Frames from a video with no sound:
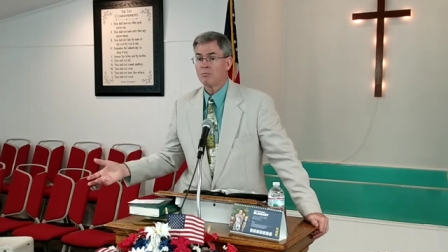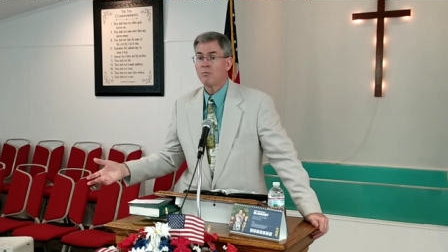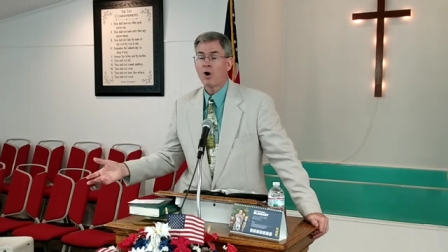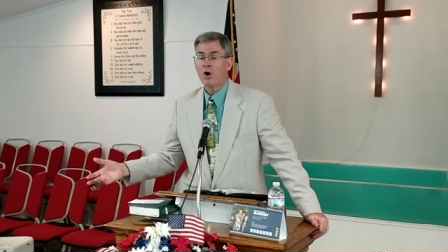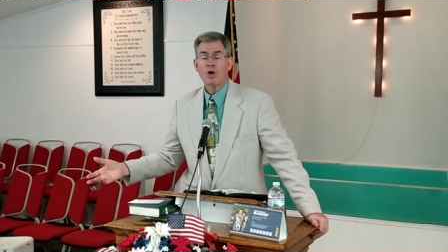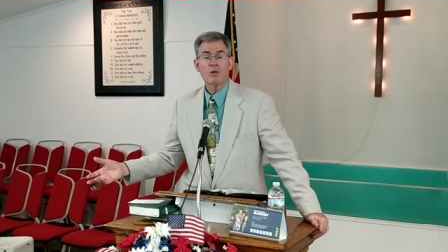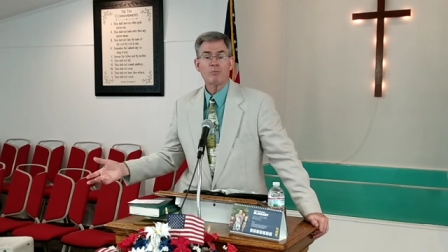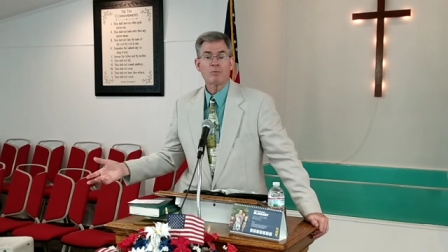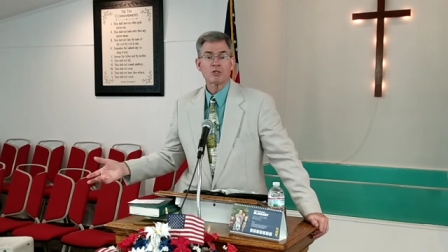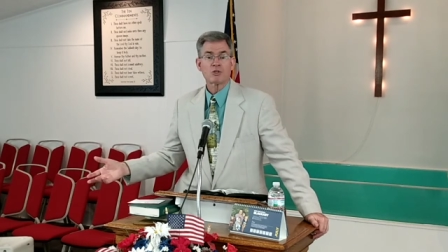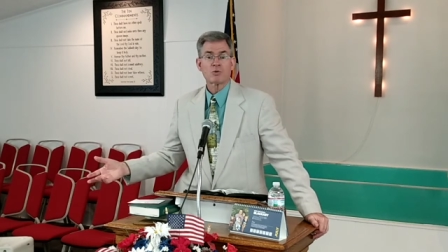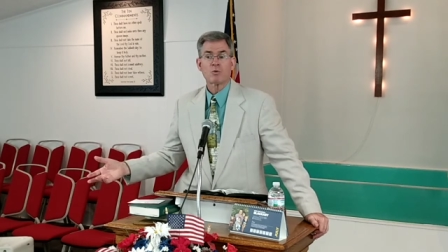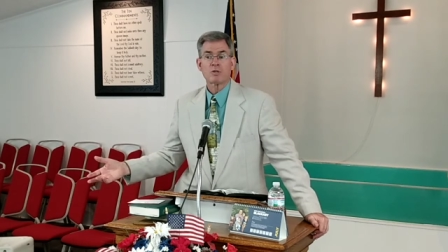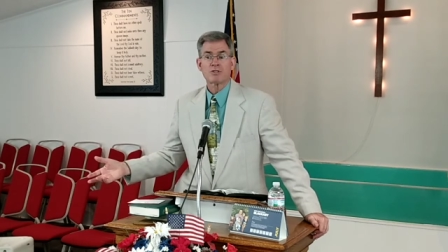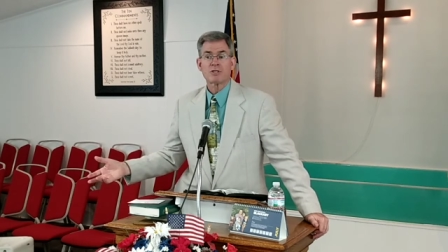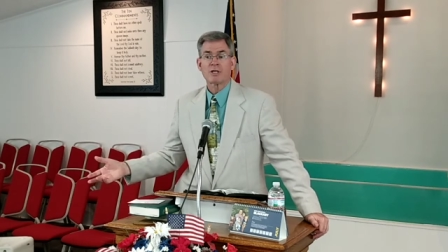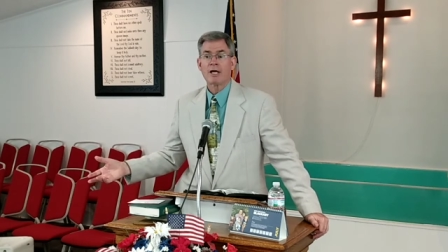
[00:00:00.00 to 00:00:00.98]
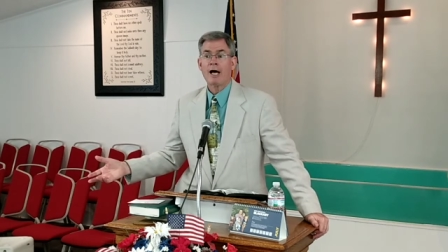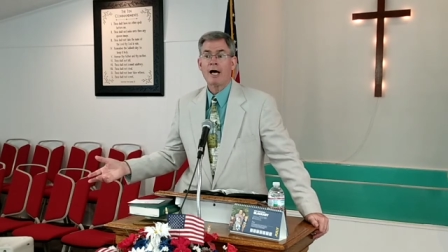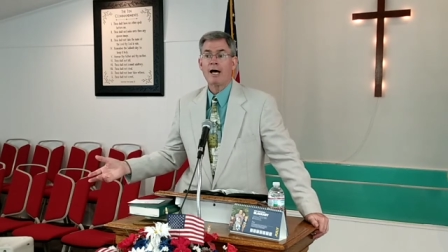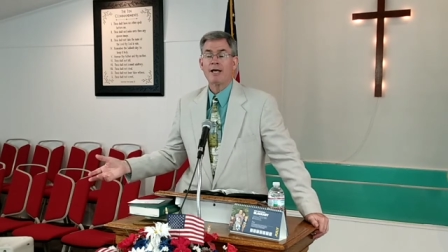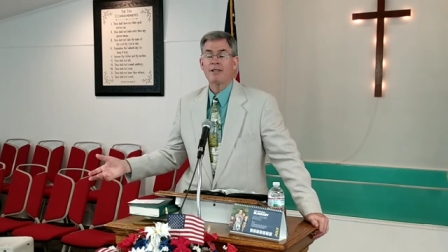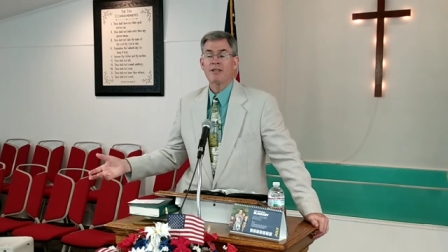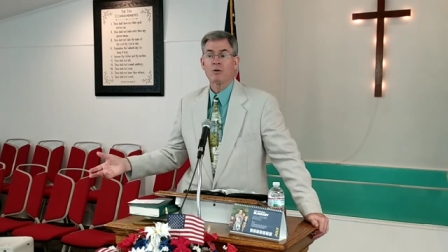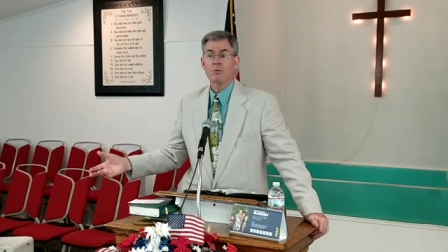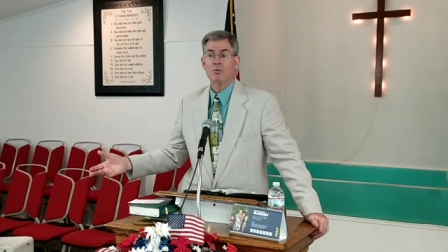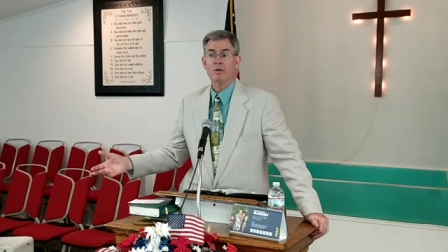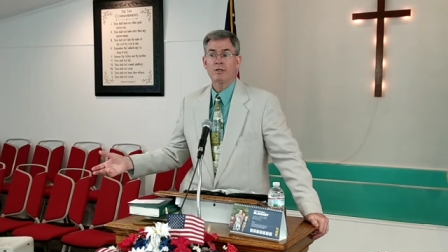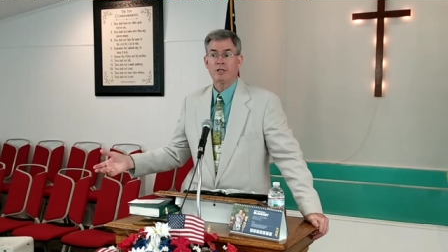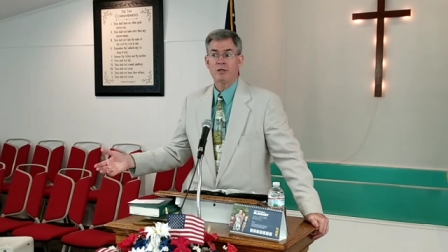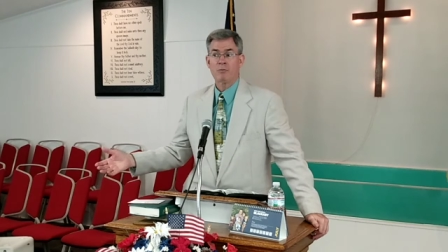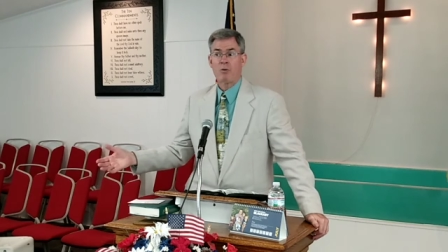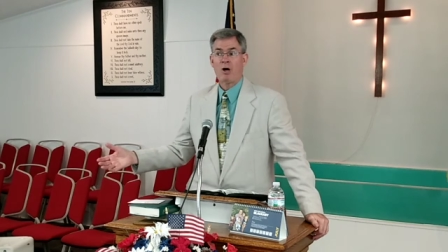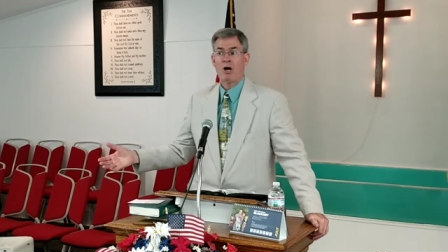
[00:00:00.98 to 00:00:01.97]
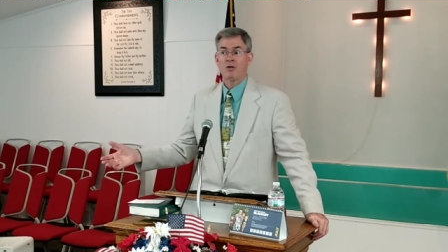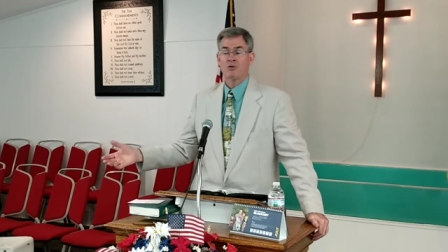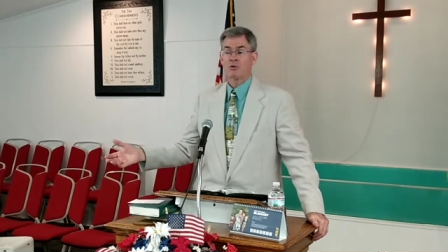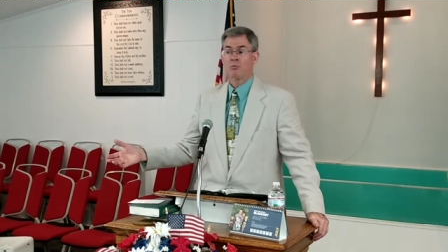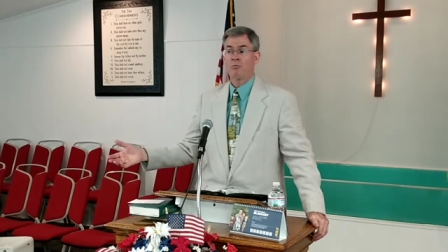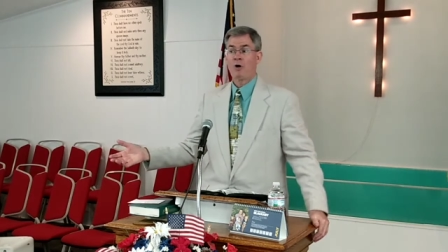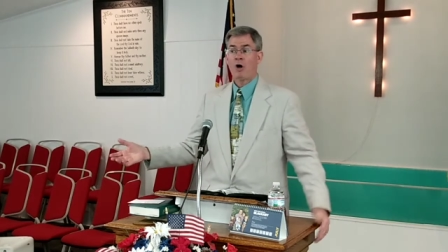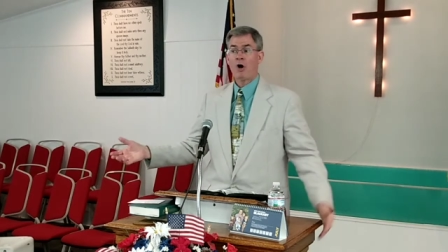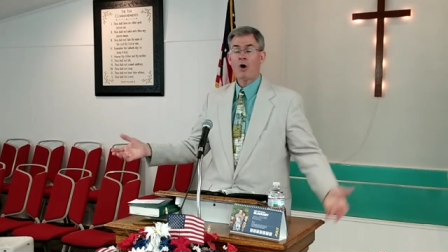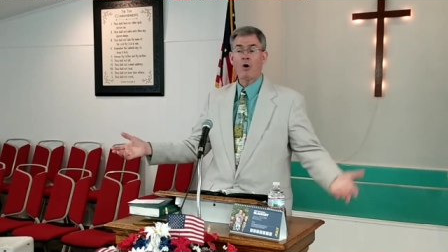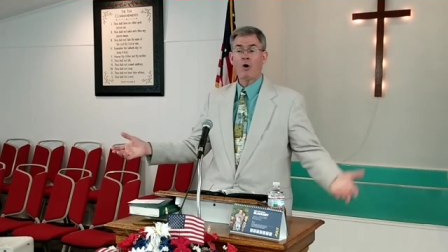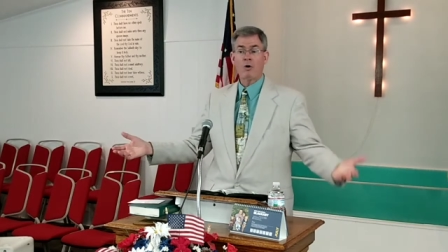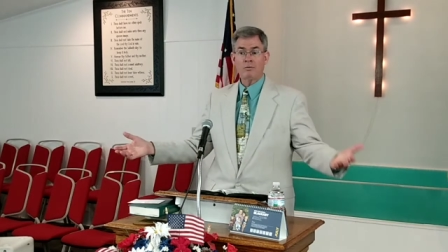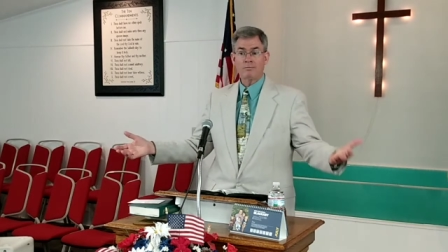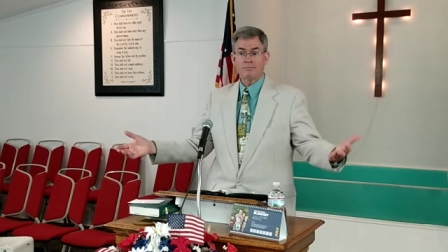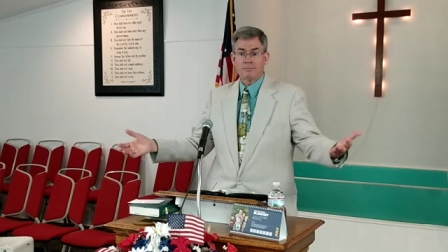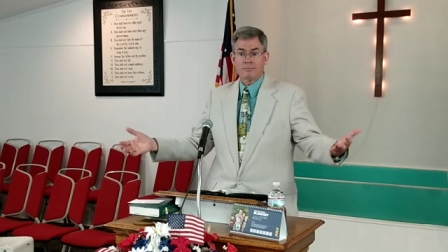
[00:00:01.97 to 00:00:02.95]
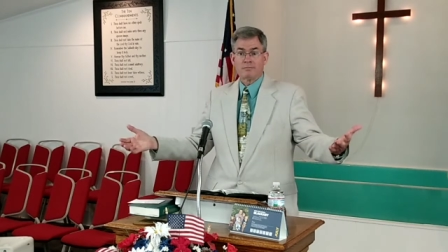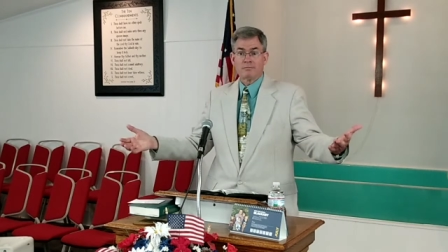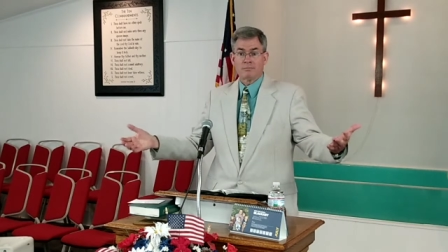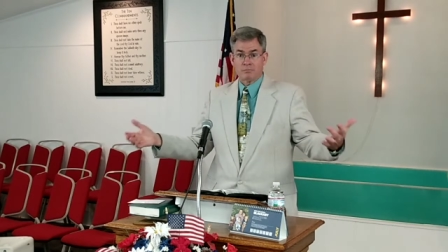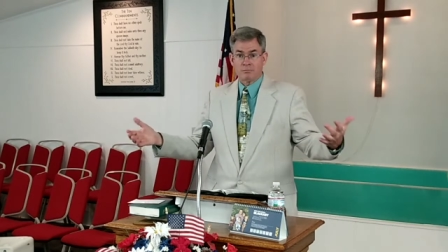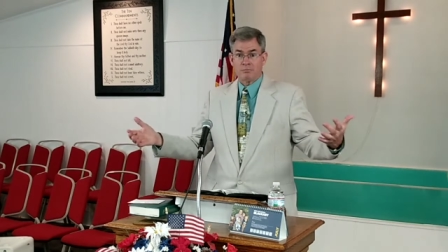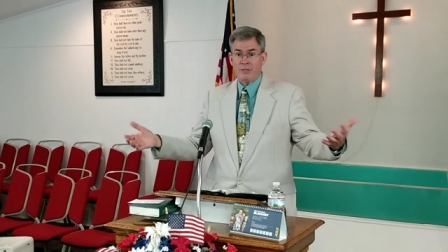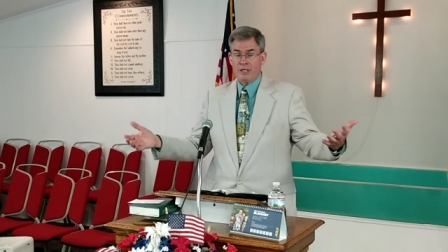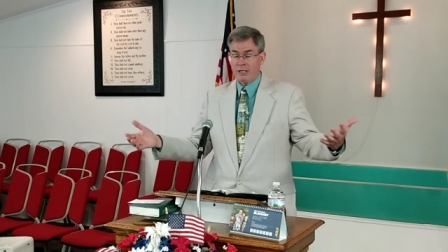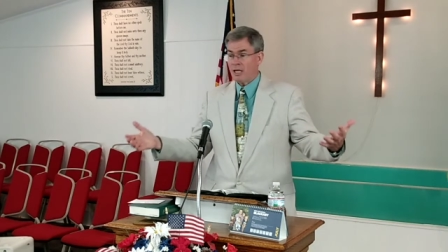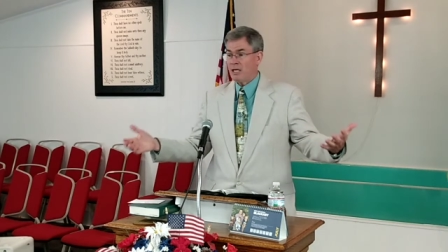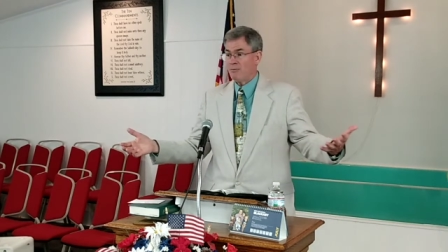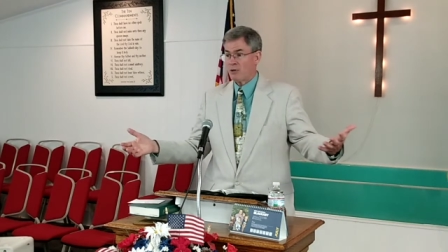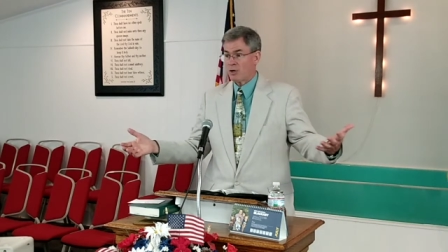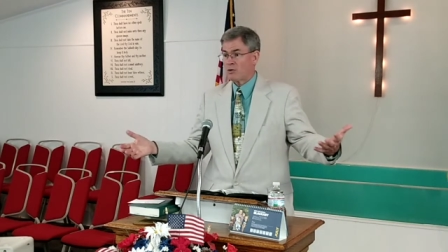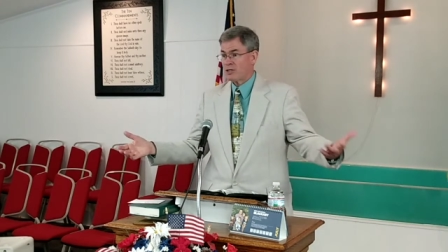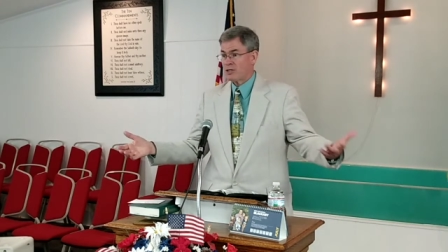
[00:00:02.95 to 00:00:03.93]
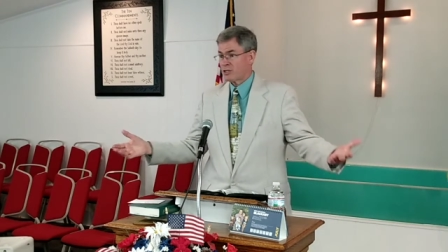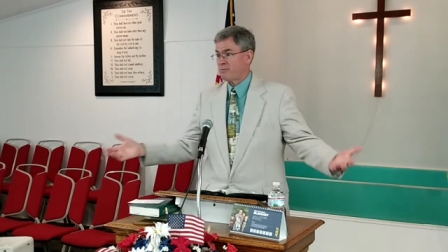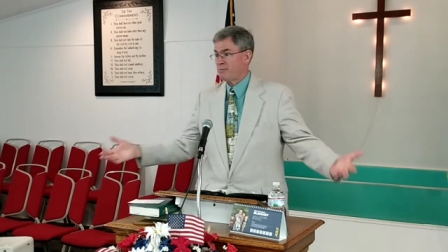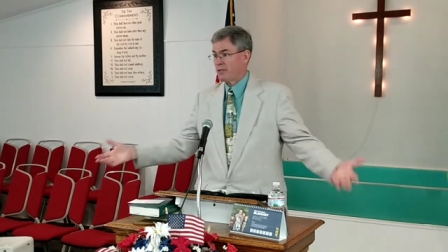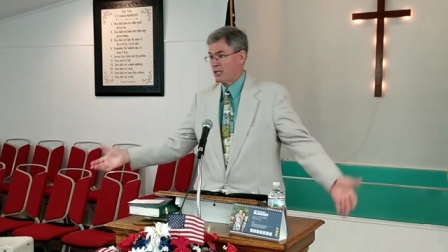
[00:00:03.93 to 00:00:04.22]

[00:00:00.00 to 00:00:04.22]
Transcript: Barnabas was the guy that when the Apostle Paul became a Christian,